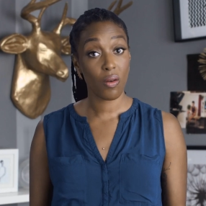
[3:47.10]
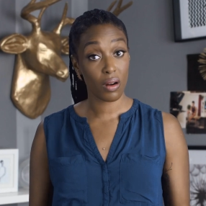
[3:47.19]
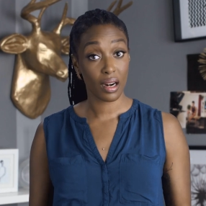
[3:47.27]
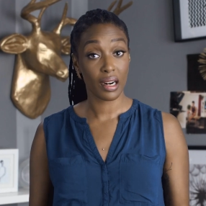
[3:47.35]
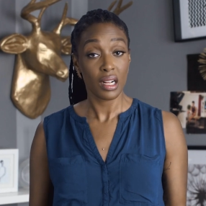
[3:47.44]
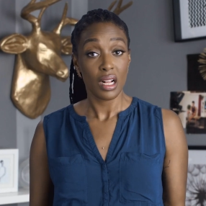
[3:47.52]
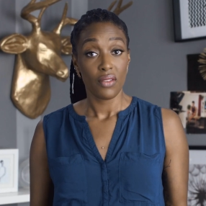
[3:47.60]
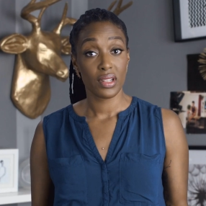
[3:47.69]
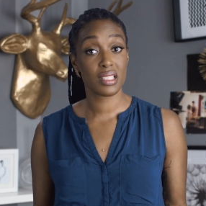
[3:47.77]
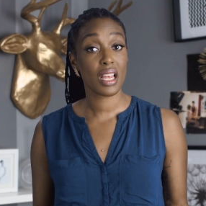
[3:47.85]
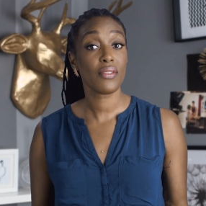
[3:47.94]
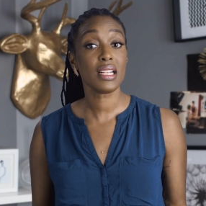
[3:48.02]
Or that
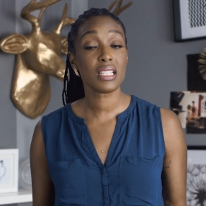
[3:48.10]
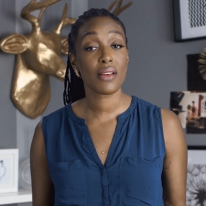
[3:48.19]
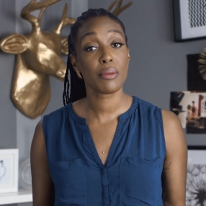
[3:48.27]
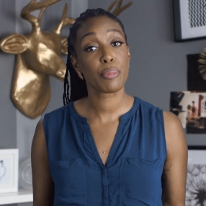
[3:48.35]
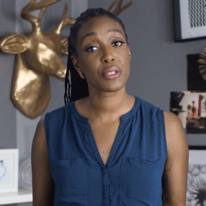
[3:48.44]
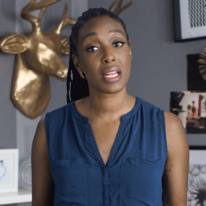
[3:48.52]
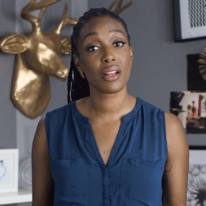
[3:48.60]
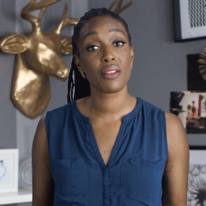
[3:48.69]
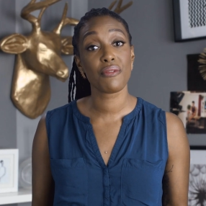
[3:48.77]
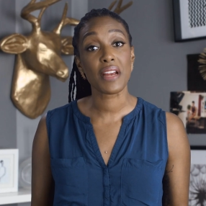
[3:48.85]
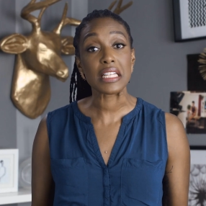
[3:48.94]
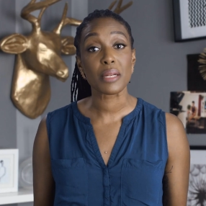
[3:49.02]
77% of the
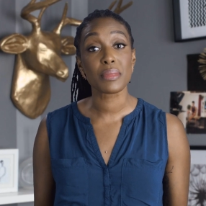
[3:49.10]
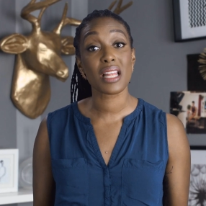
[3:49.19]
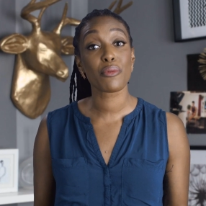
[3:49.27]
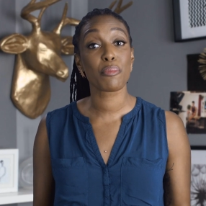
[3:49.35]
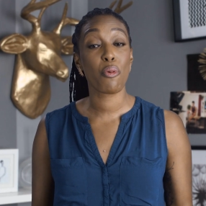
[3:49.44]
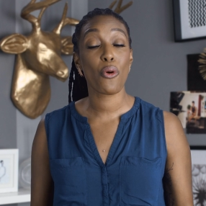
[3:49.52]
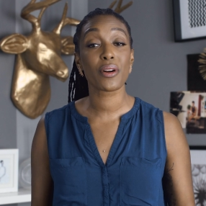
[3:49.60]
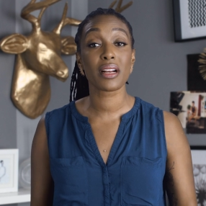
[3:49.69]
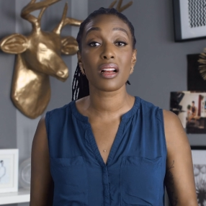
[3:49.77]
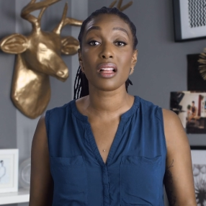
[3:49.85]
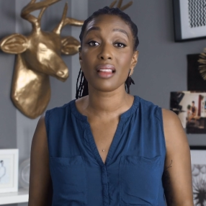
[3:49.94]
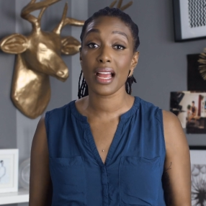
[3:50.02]
victims that
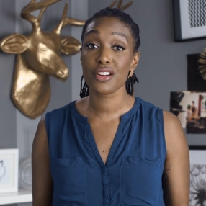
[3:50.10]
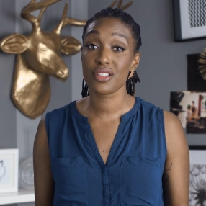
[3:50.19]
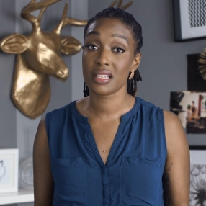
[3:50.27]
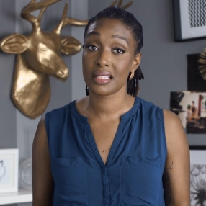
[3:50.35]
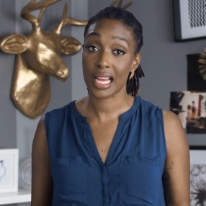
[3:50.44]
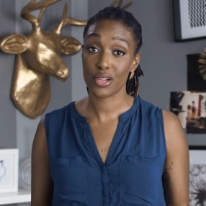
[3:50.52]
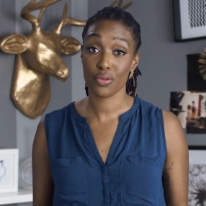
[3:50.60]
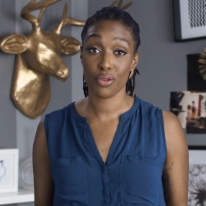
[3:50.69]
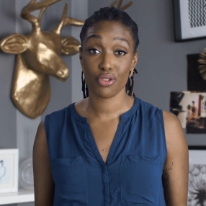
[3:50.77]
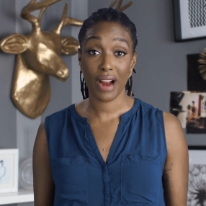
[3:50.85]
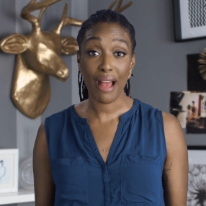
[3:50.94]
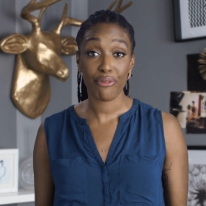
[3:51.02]
reported alleged sexual
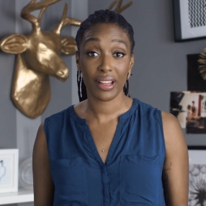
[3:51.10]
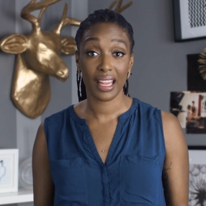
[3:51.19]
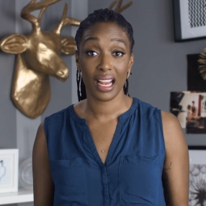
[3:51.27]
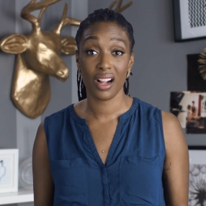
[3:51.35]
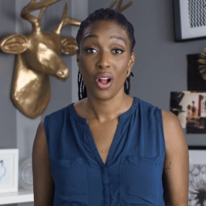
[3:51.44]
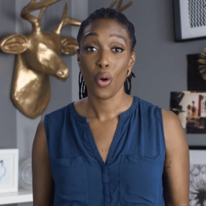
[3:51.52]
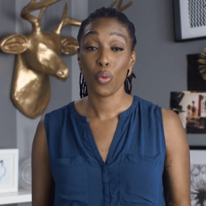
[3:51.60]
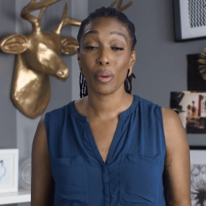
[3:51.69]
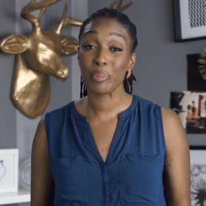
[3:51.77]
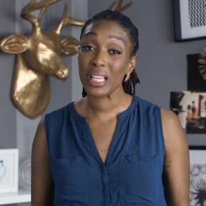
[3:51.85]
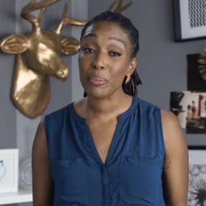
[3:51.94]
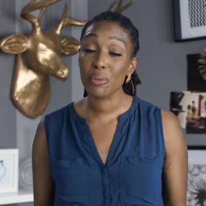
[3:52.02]
trafficking were
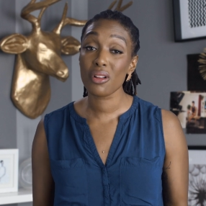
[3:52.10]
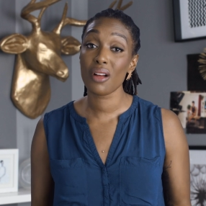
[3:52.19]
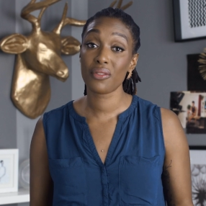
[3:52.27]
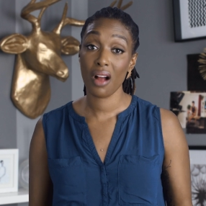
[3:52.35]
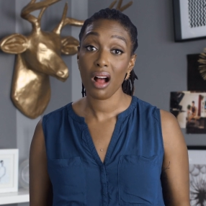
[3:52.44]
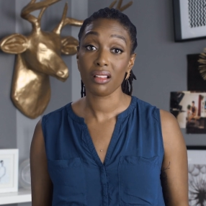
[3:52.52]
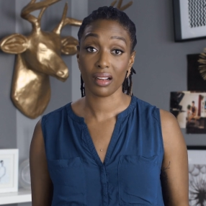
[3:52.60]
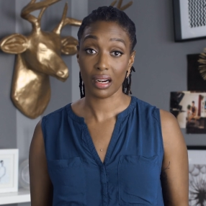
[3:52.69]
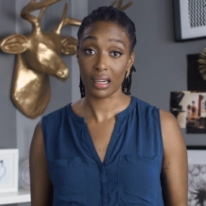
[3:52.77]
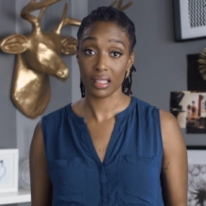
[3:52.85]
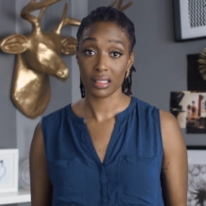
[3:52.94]
people of color.